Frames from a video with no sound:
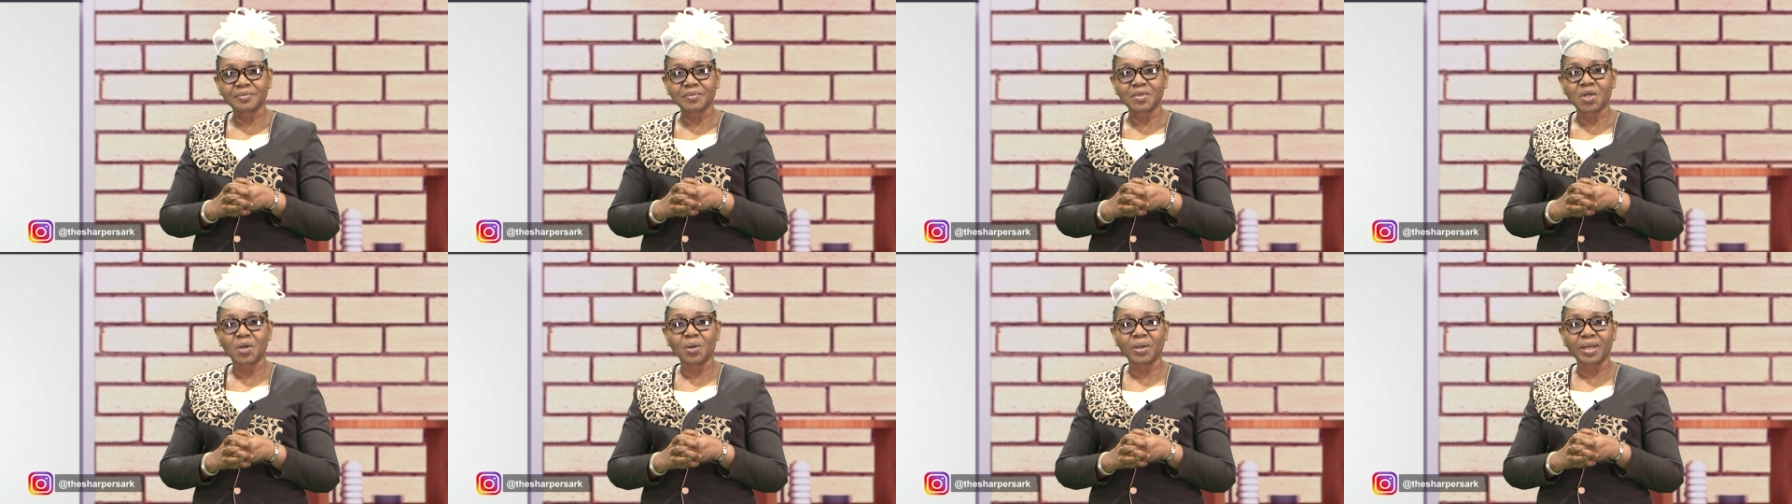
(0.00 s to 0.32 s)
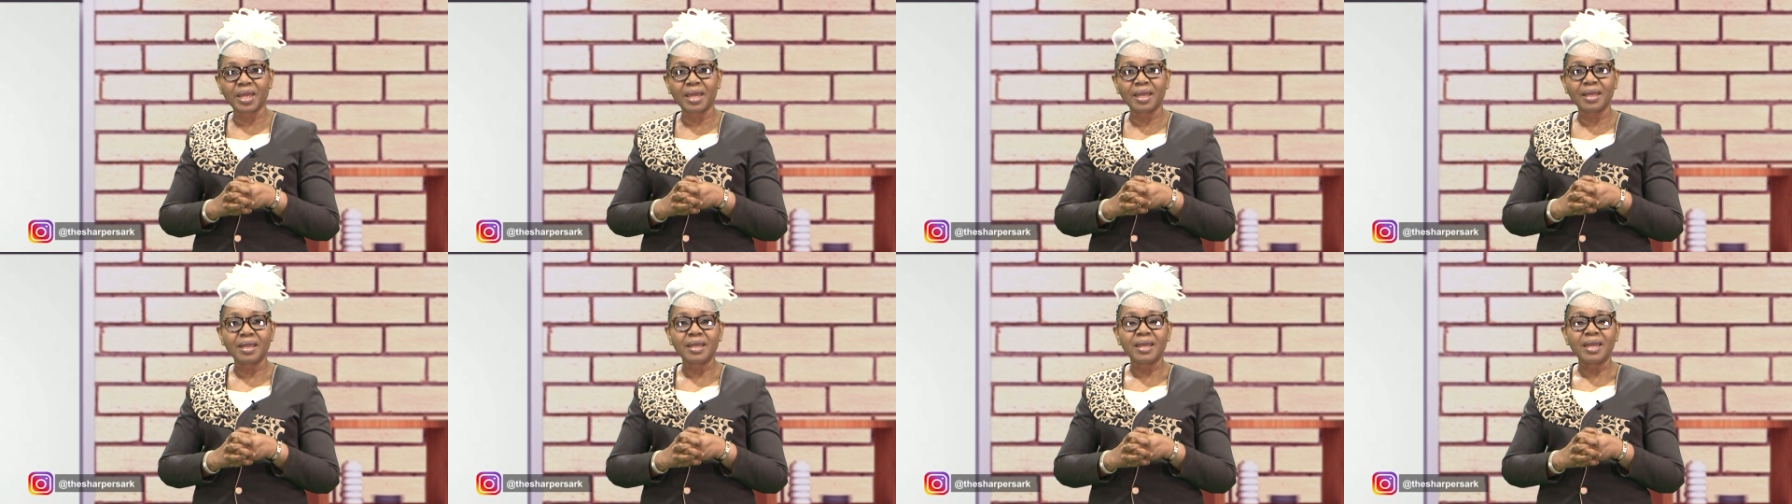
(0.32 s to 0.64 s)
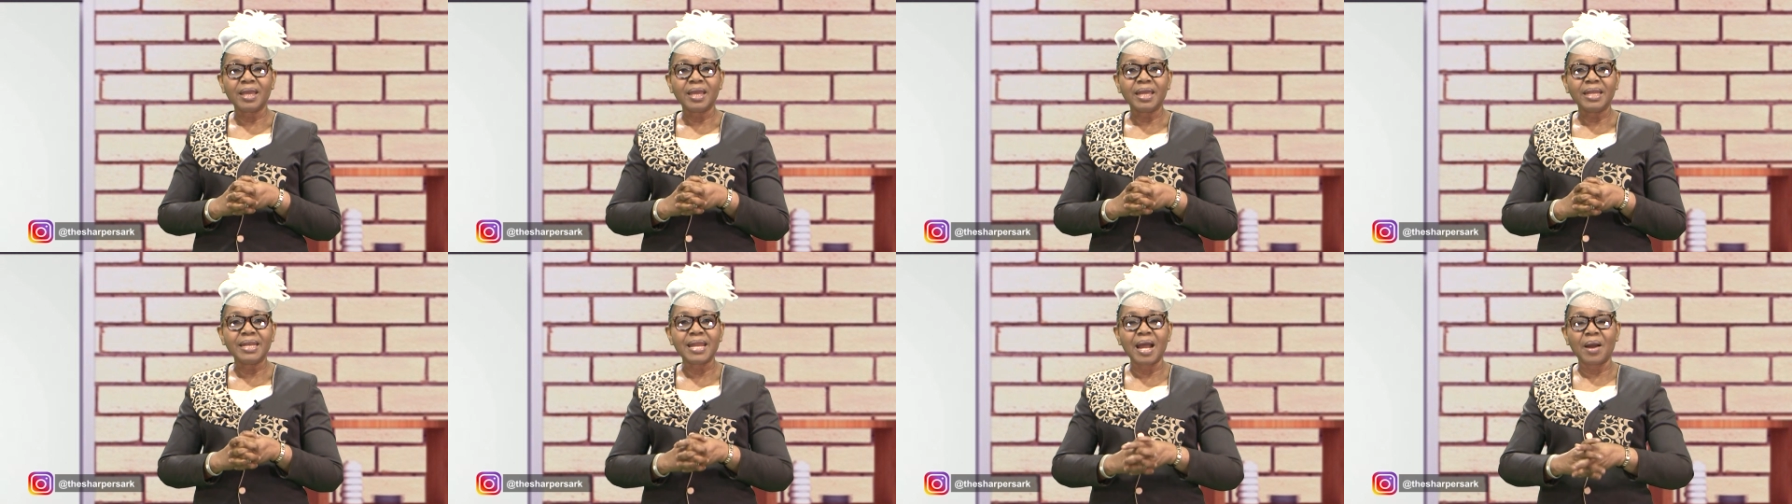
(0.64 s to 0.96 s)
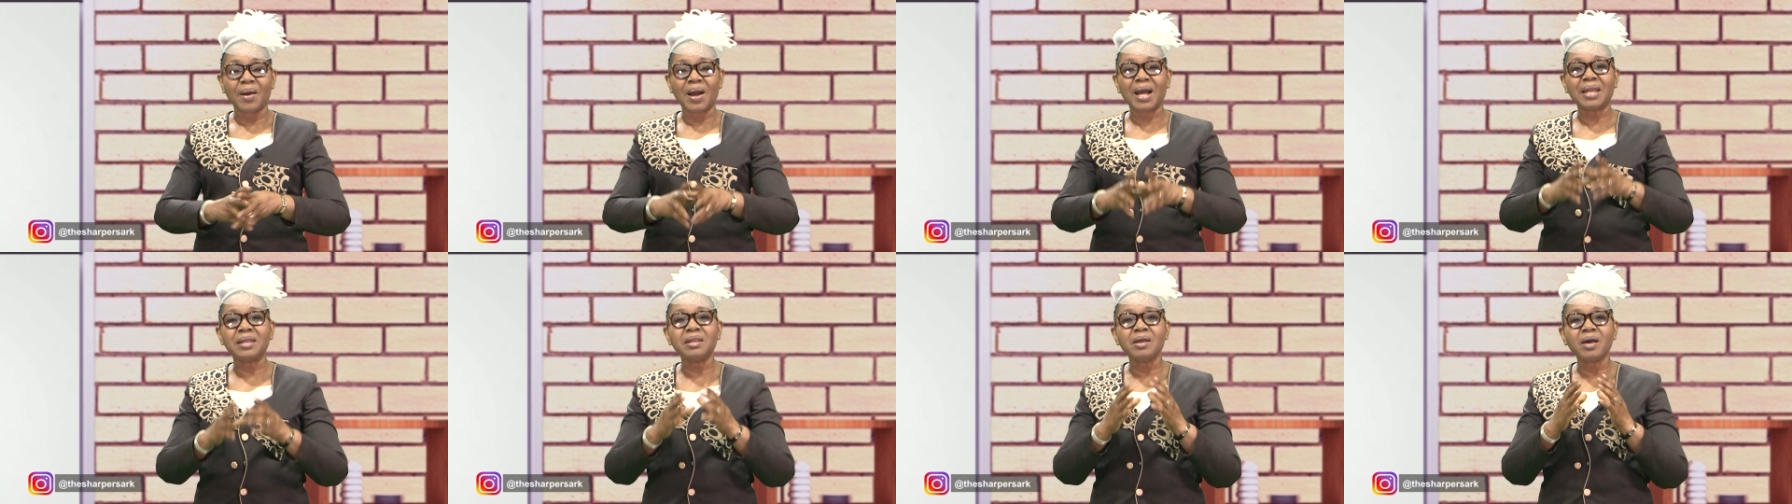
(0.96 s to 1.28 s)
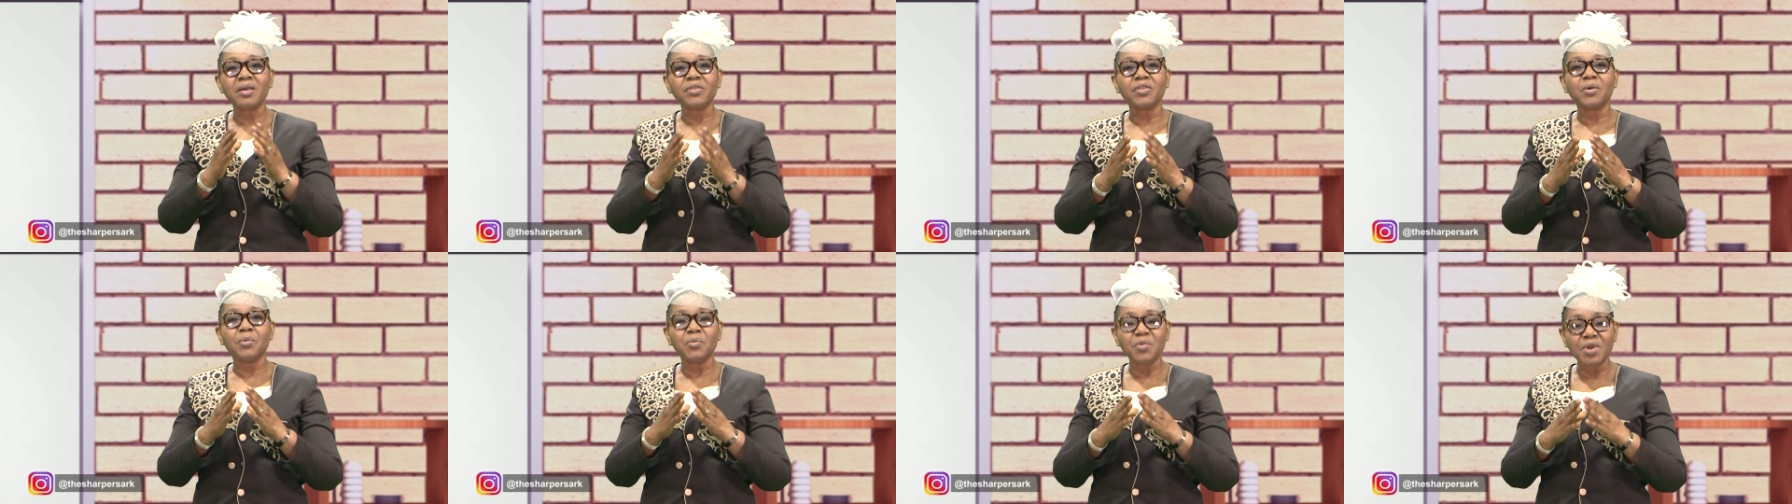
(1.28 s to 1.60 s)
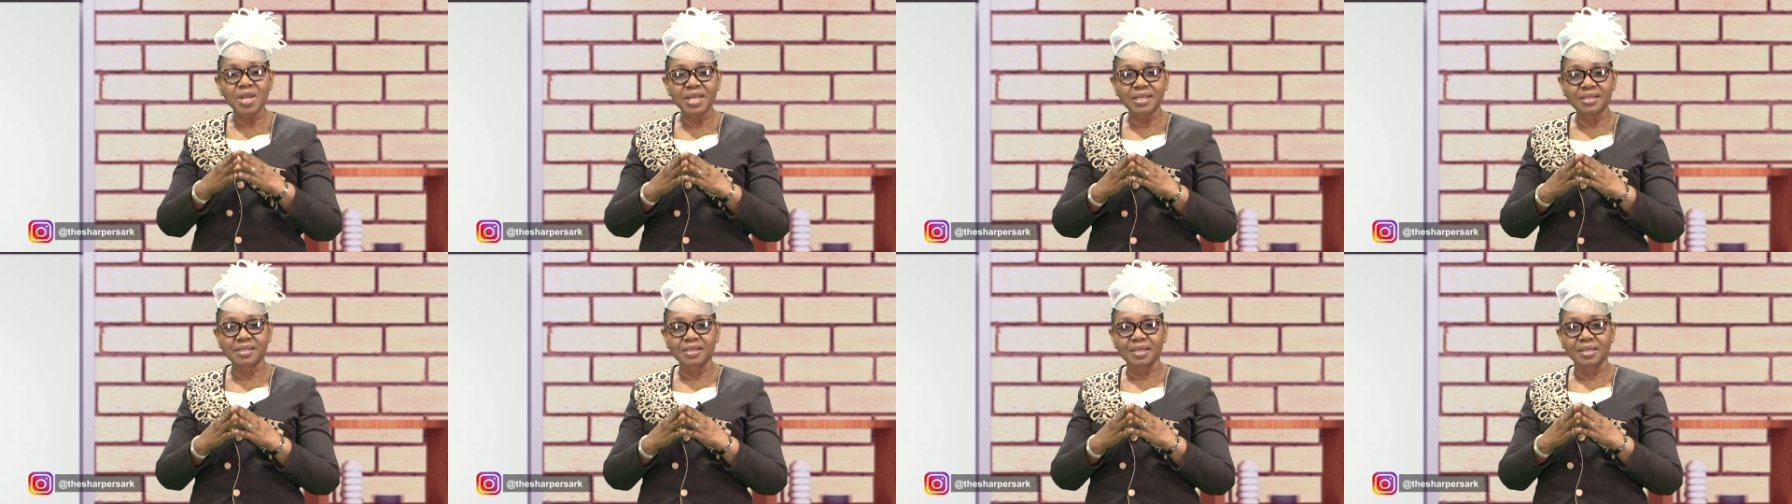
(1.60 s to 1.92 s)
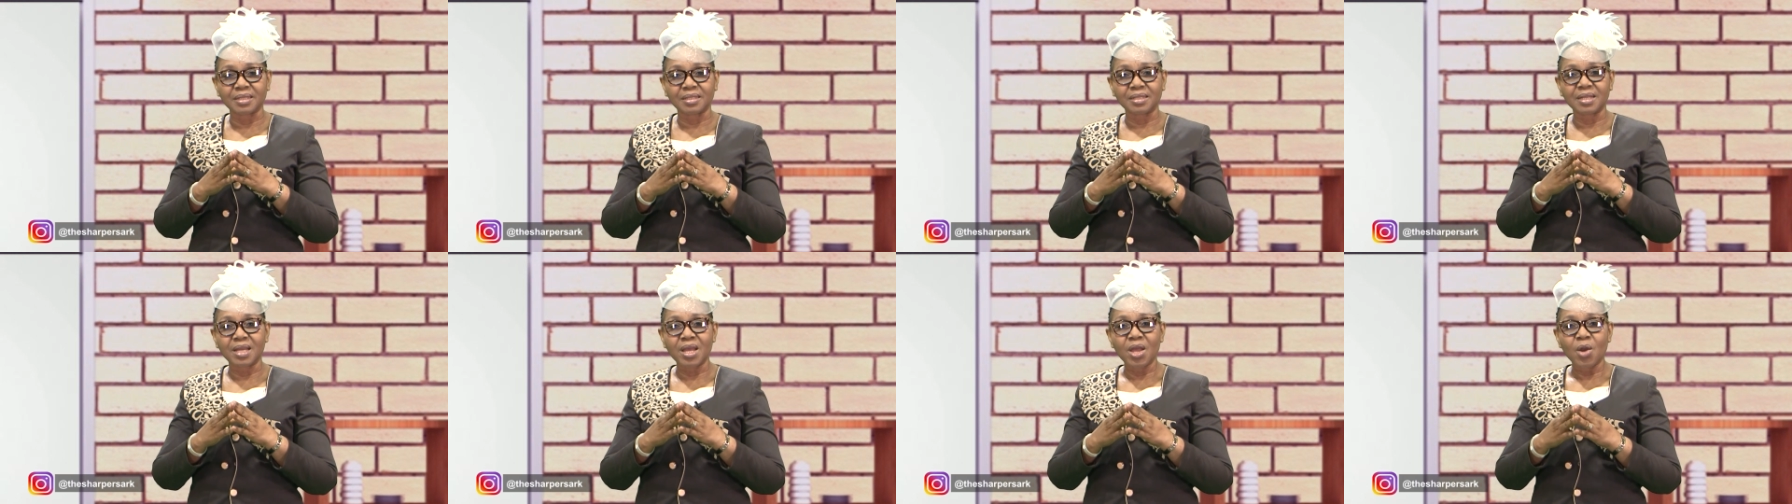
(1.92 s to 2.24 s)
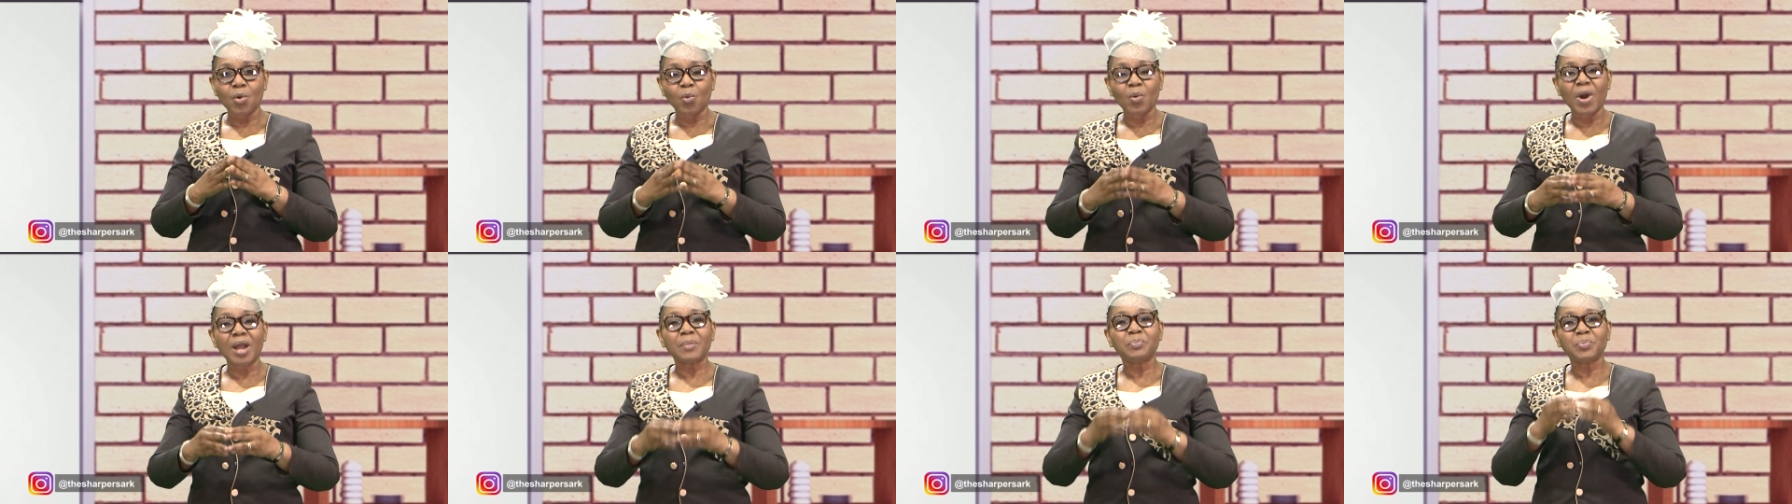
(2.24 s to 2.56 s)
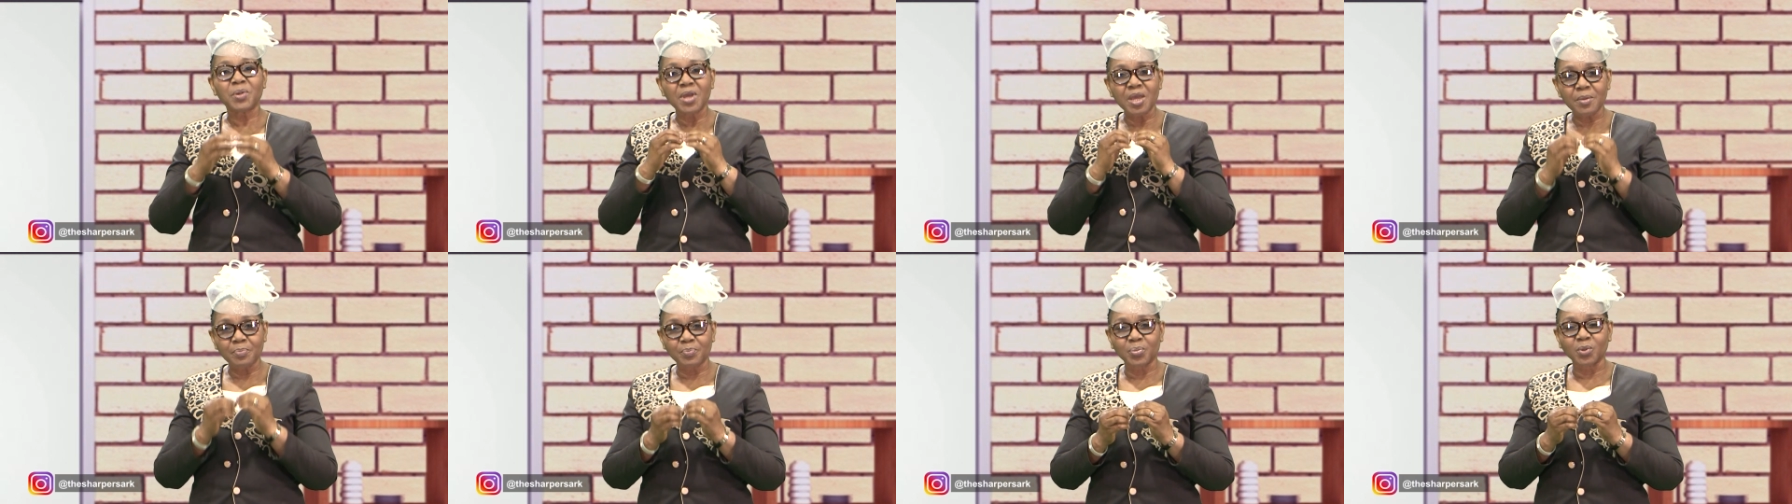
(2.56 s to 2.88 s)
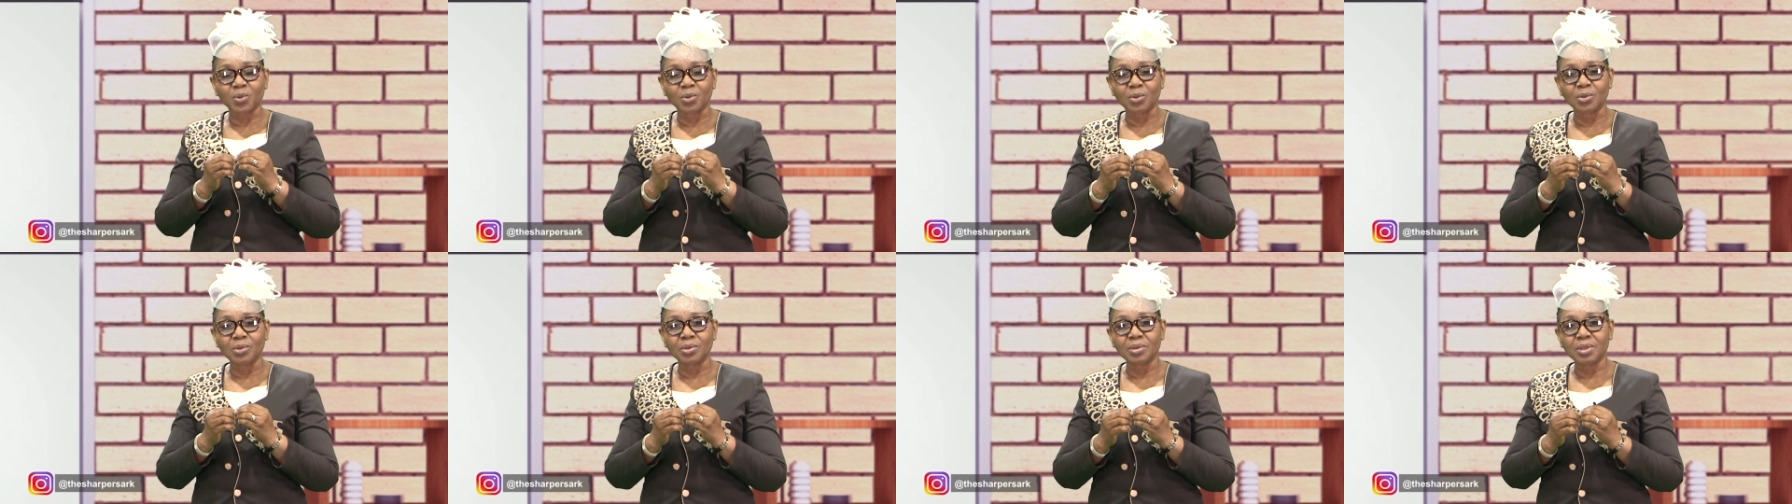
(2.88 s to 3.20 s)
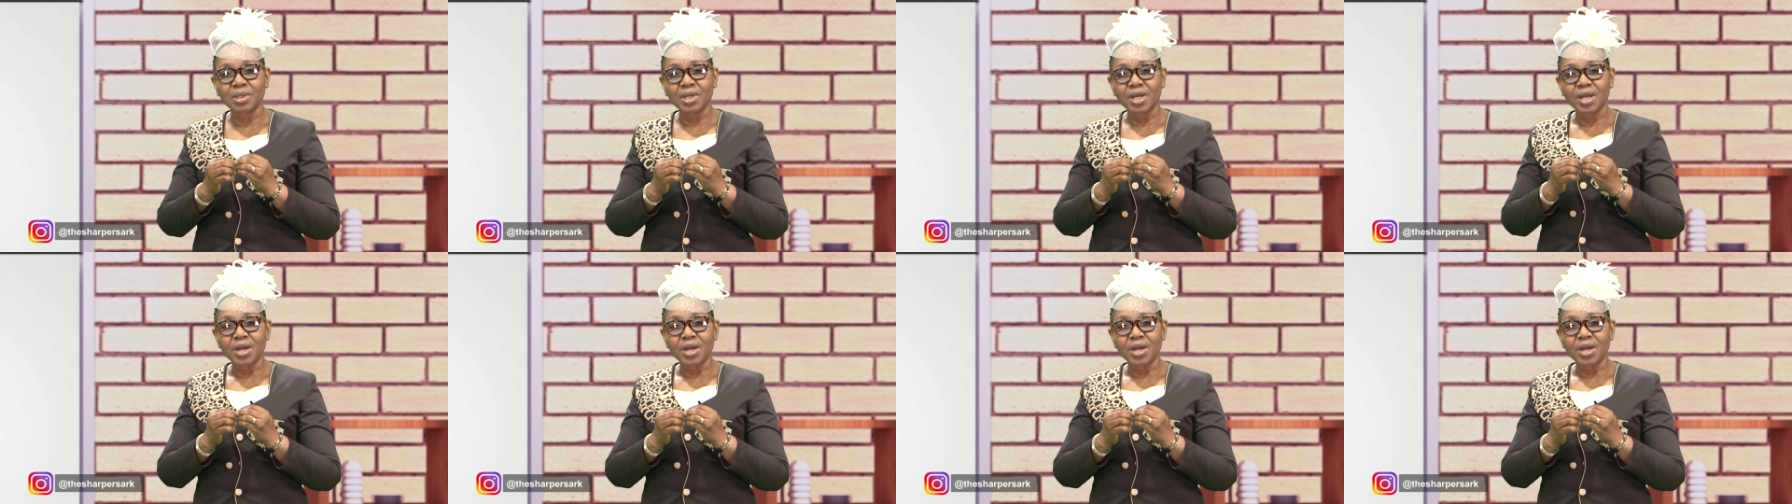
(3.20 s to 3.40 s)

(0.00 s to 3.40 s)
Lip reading: Okay? Now, another reason why people